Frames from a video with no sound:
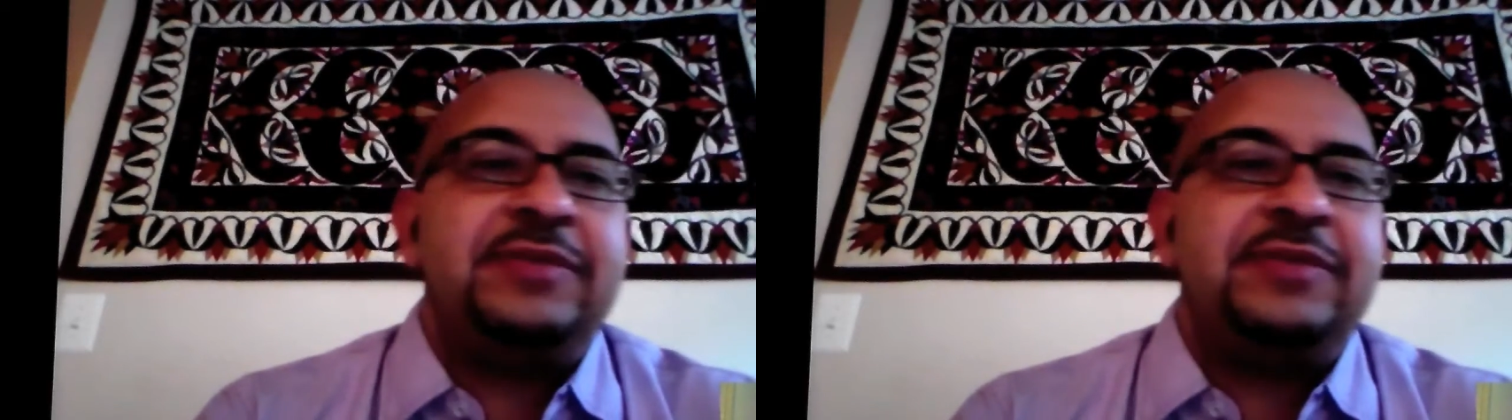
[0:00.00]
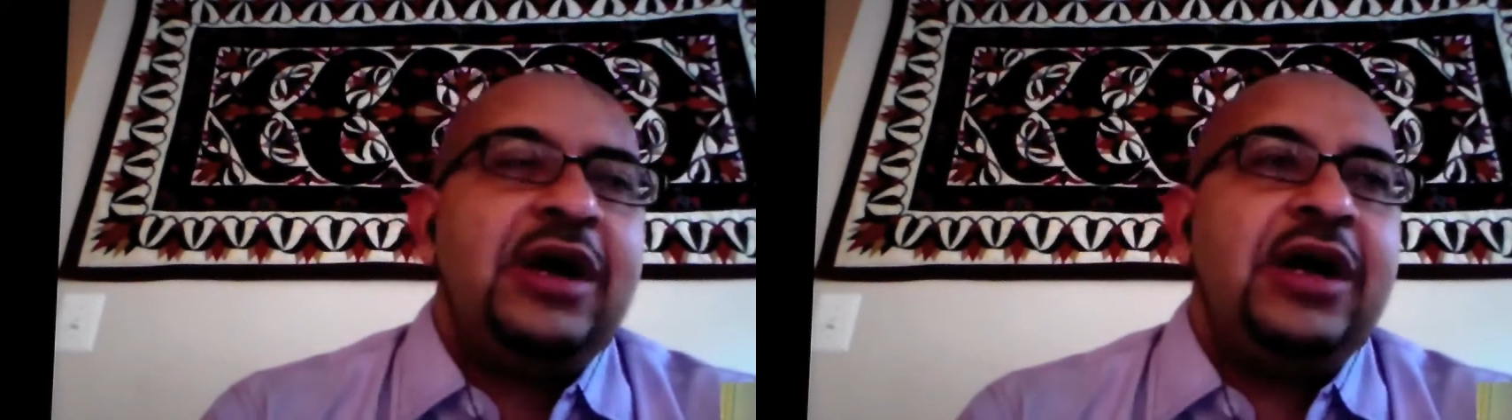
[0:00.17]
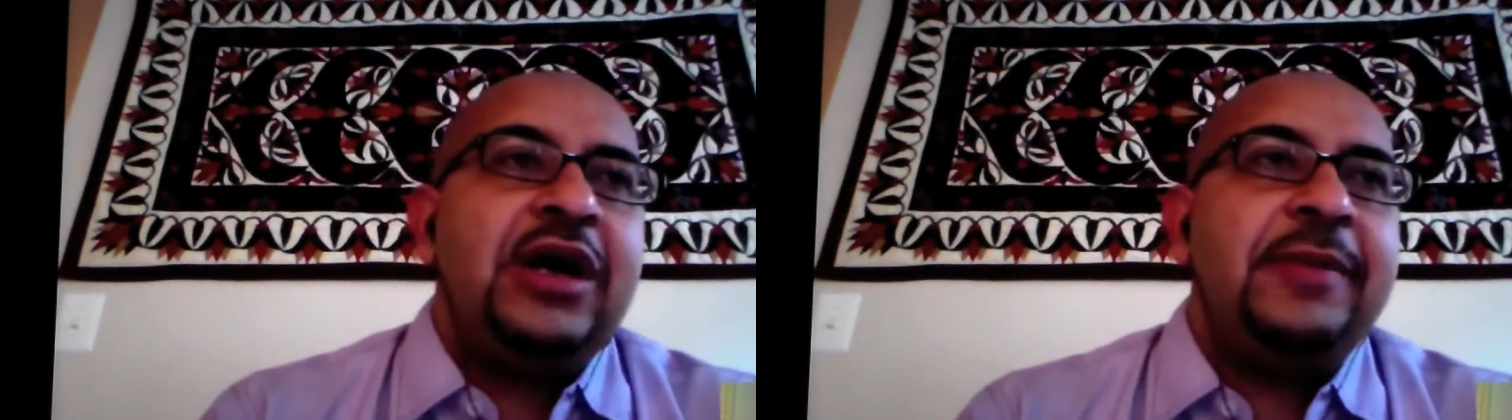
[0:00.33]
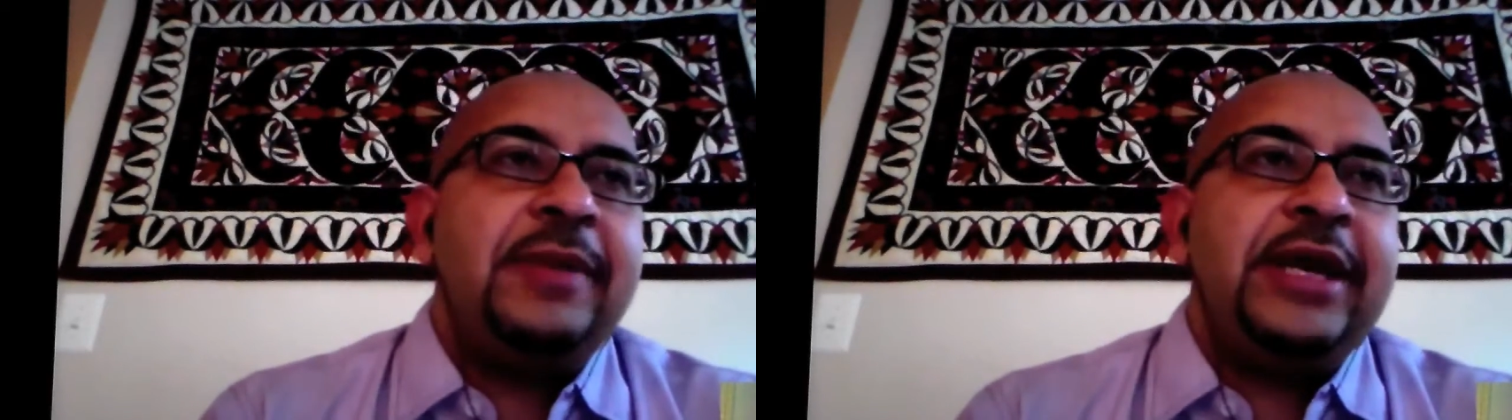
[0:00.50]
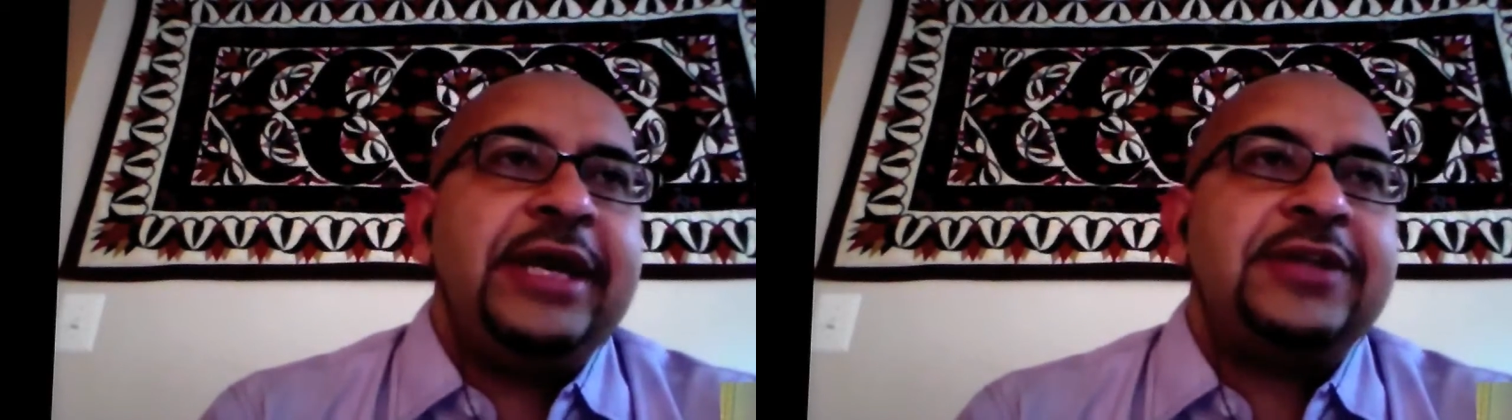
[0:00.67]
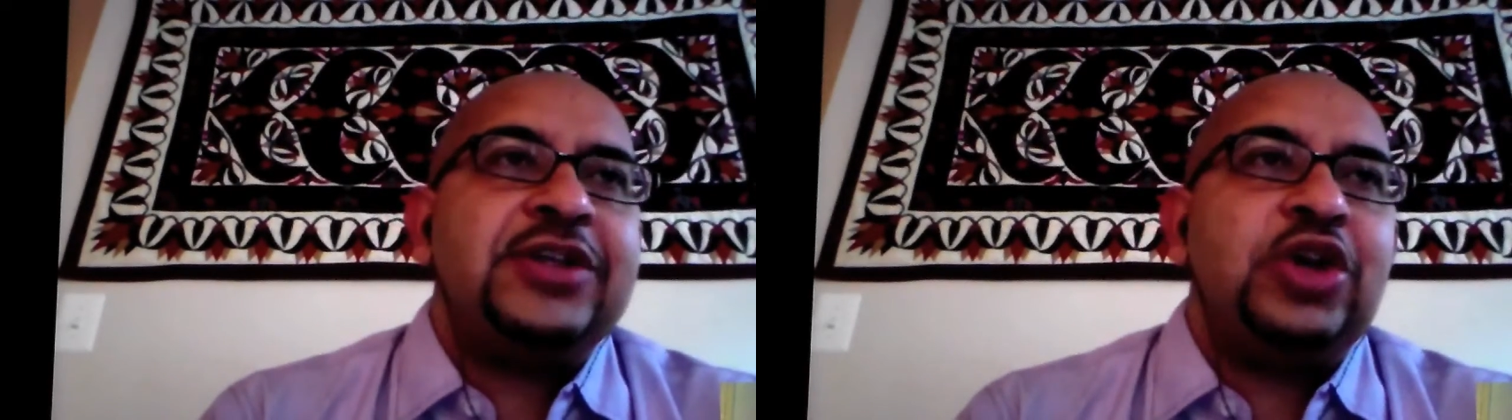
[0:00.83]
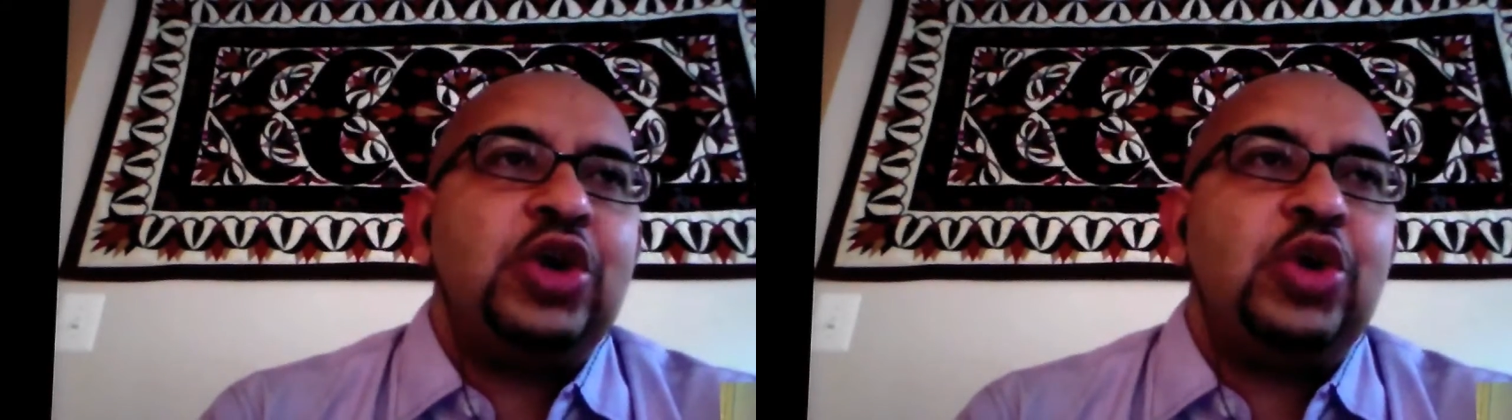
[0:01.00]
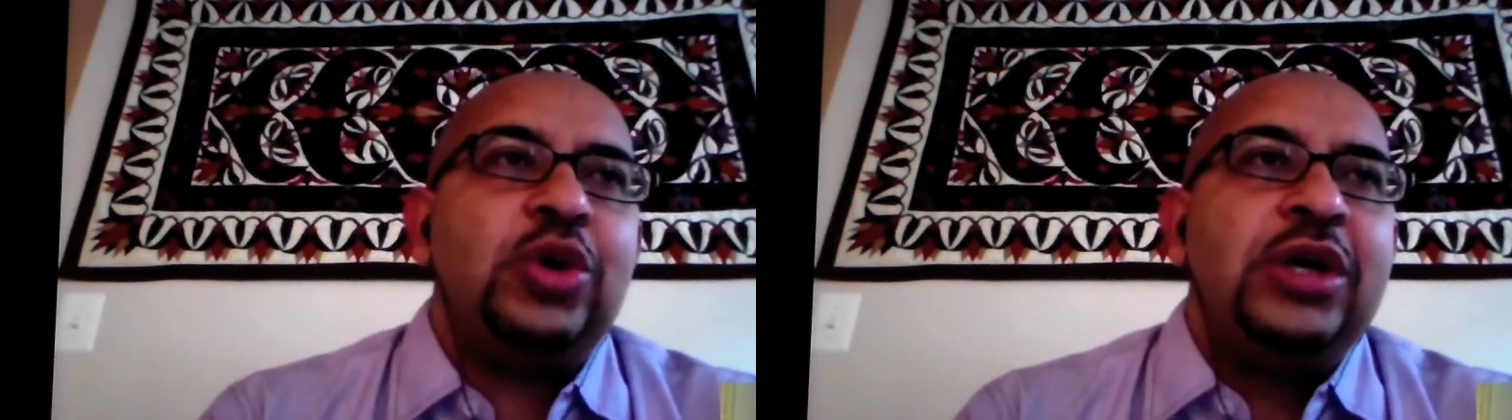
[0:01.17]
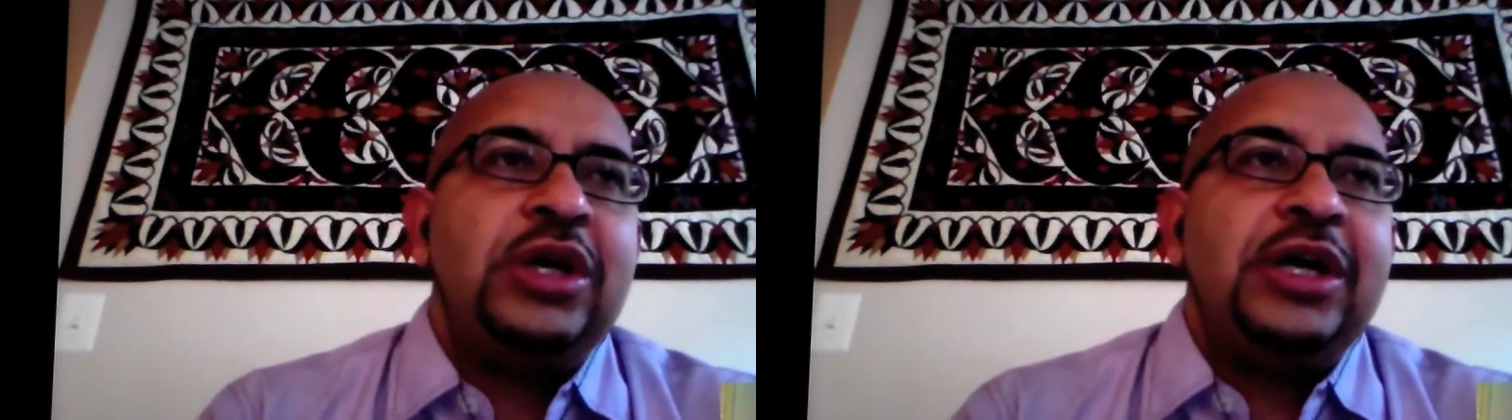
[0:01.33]
And
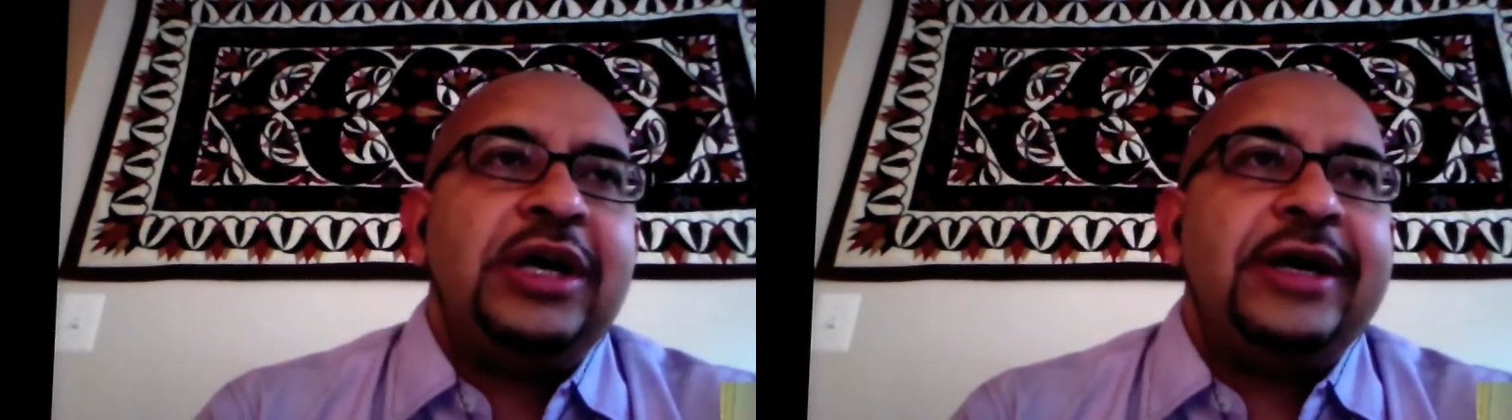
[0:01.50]
so